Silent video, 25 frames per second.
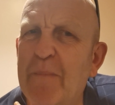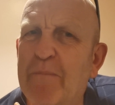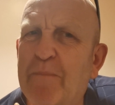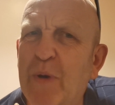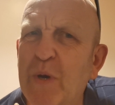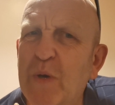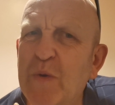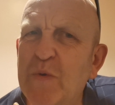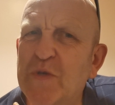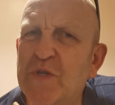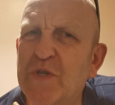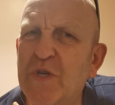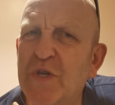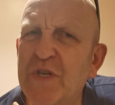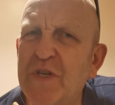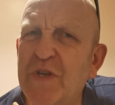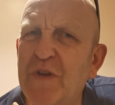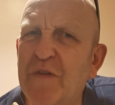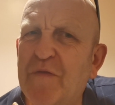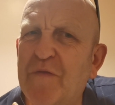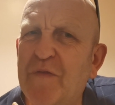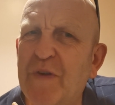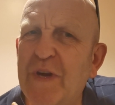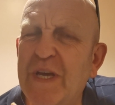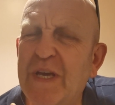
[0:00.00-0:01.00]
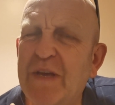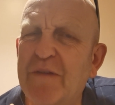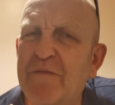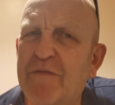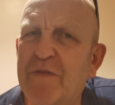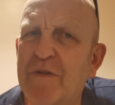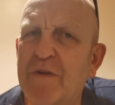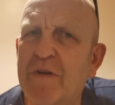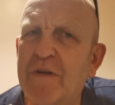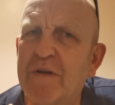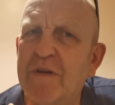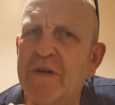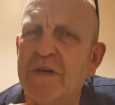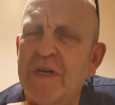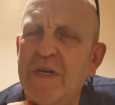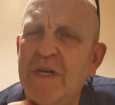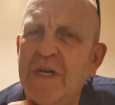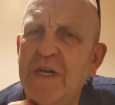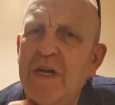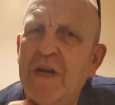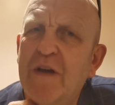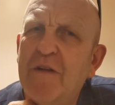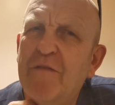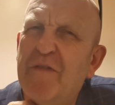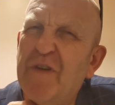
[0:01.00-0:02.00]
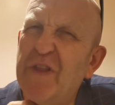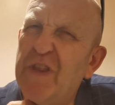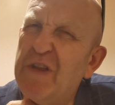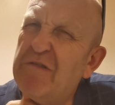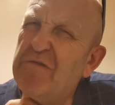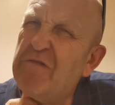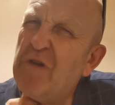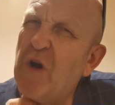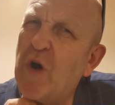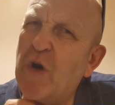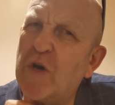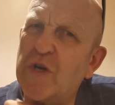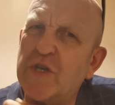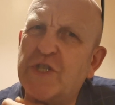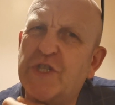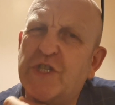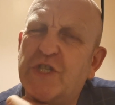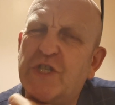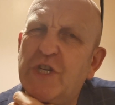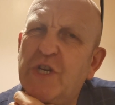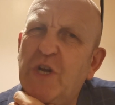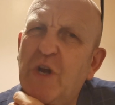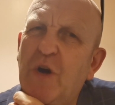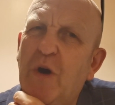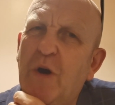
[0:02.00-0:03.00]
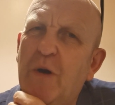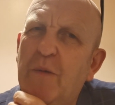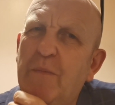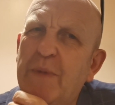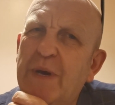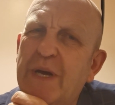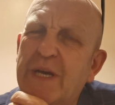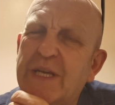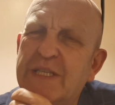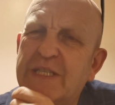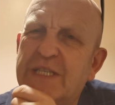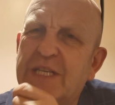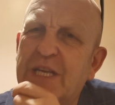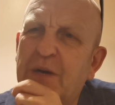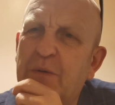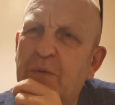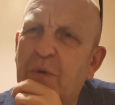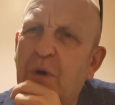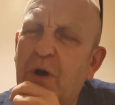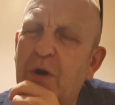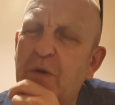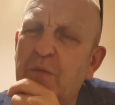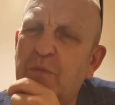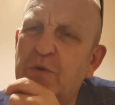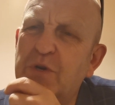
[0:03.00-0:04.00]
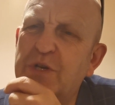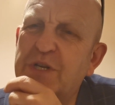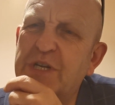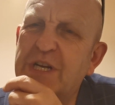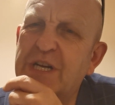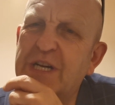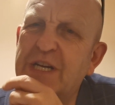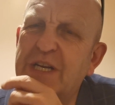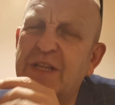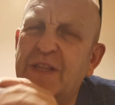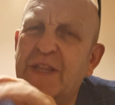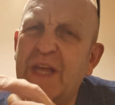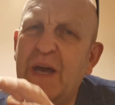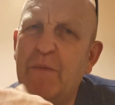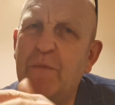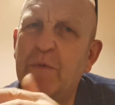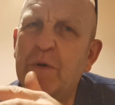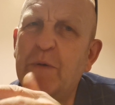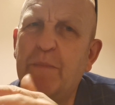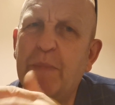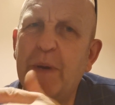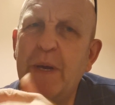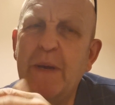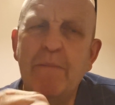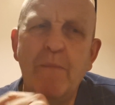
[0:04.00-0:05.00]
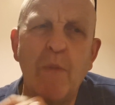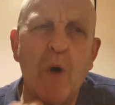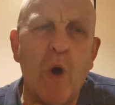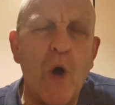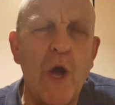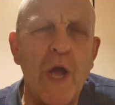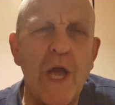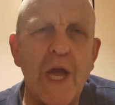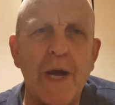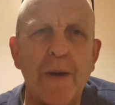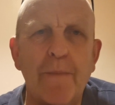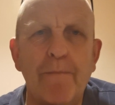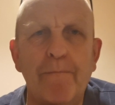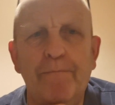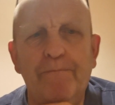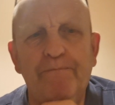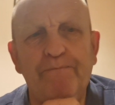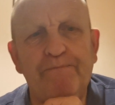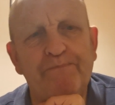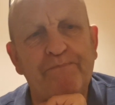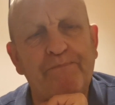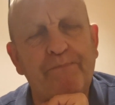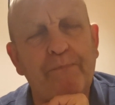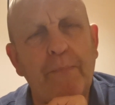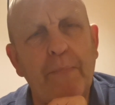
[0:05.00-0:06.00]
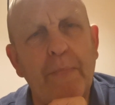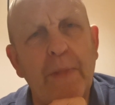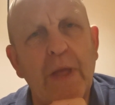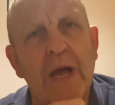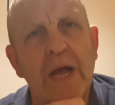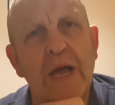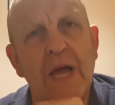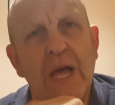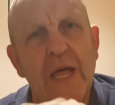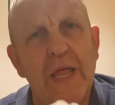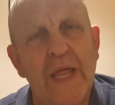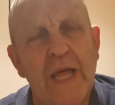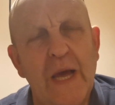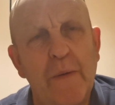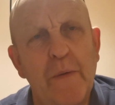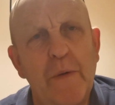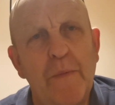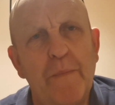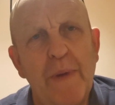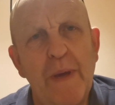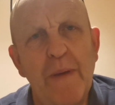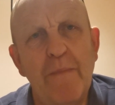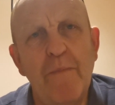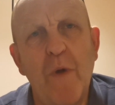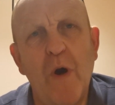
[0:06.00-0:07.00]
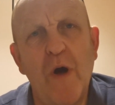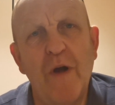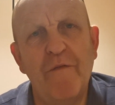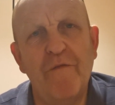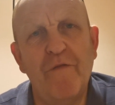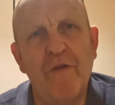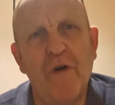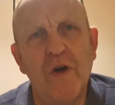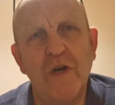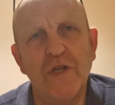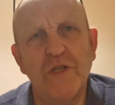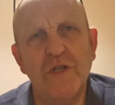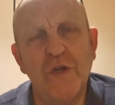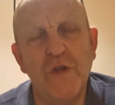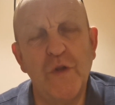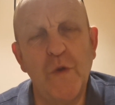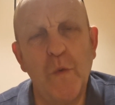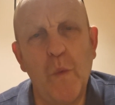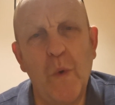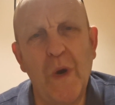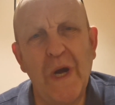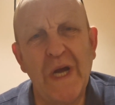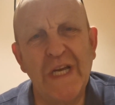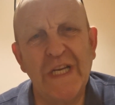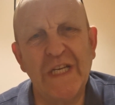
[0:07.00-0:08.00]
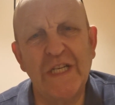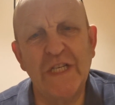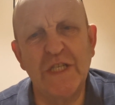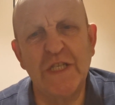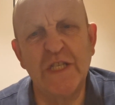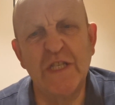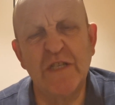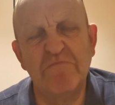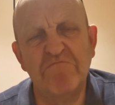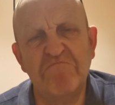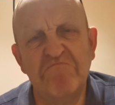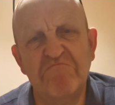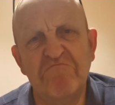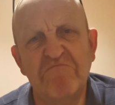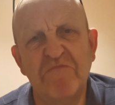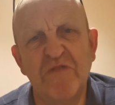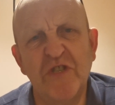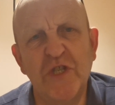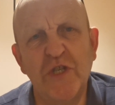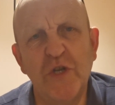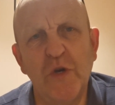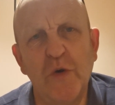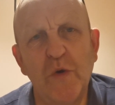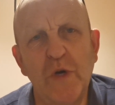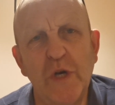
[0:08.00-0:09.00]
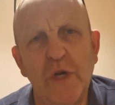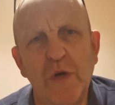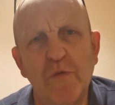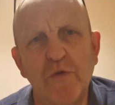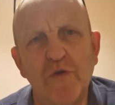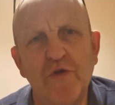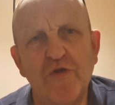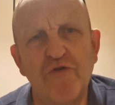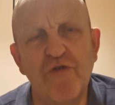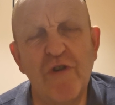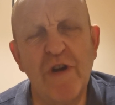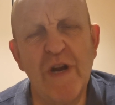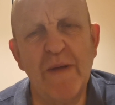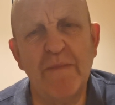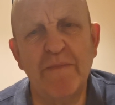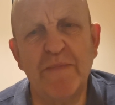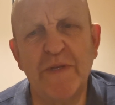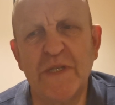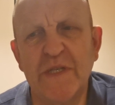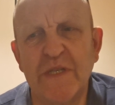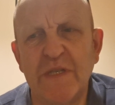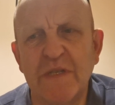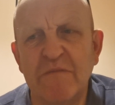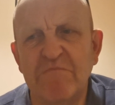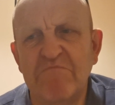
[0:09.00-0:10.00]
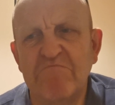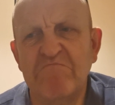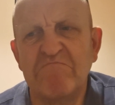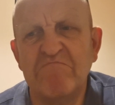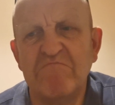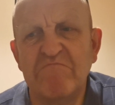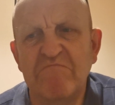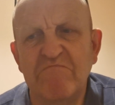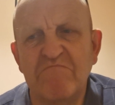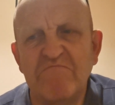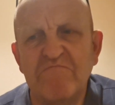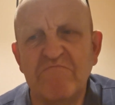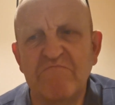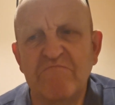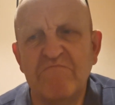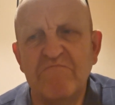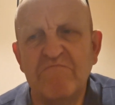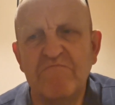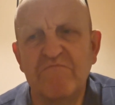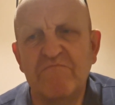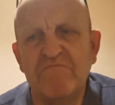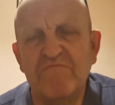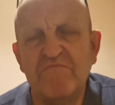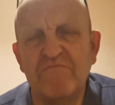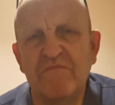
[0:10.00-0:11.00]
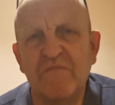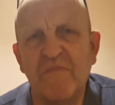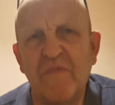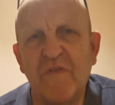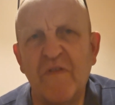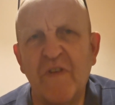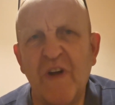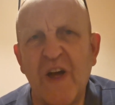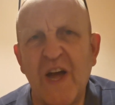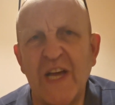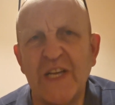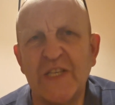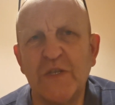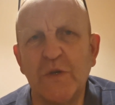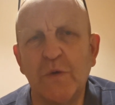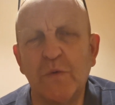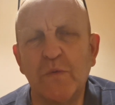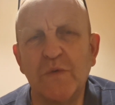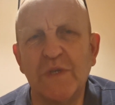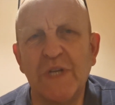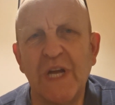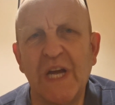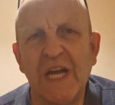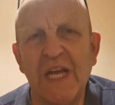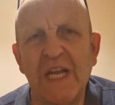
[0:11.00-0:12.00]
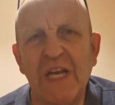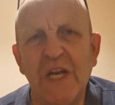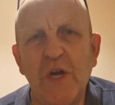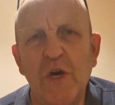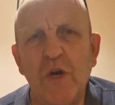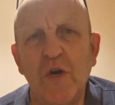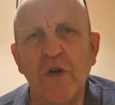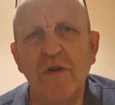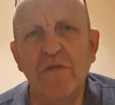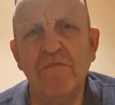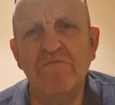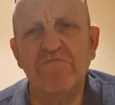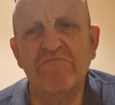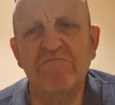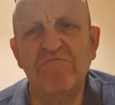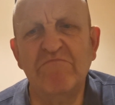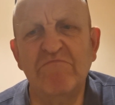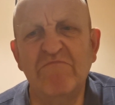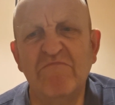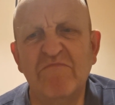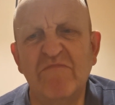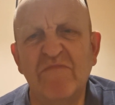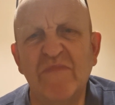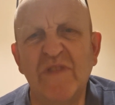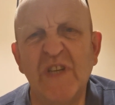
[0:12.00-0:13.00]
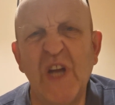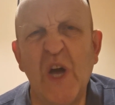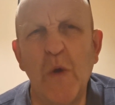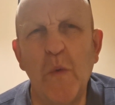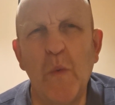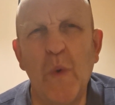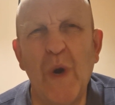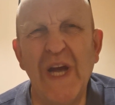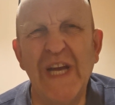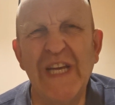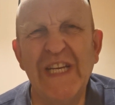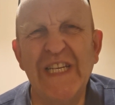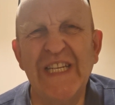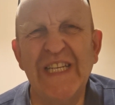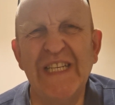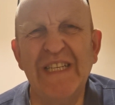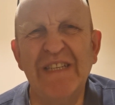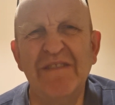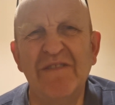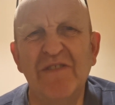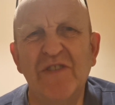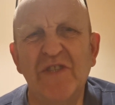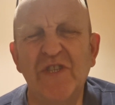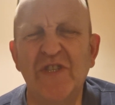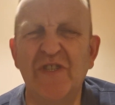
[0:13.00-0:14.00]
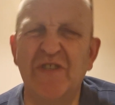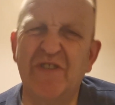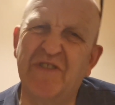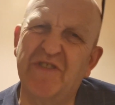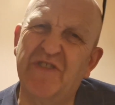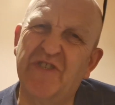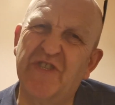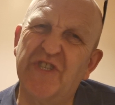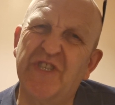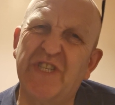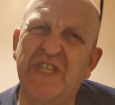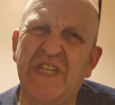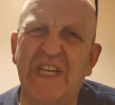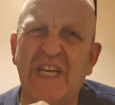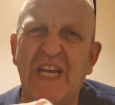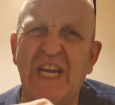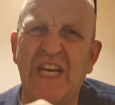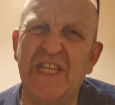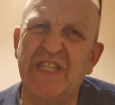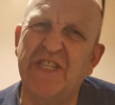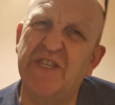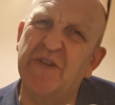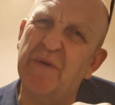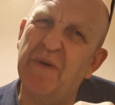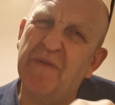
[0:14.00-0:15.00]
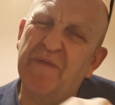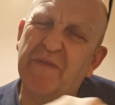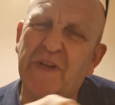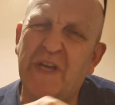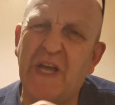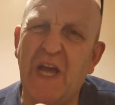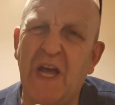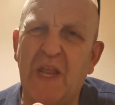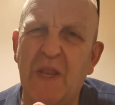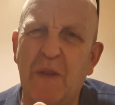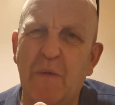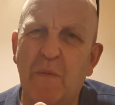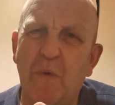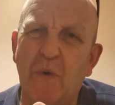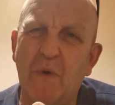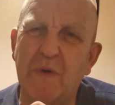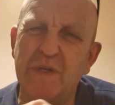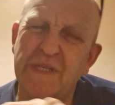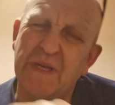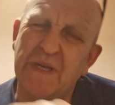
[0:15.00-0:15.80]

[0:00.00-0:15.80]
boots on your feet for the rocks. Do you know what I mean? So I would that would be my advice on the waders. Short little trips, Vas all day long, no wading, just in case you have to go in the water.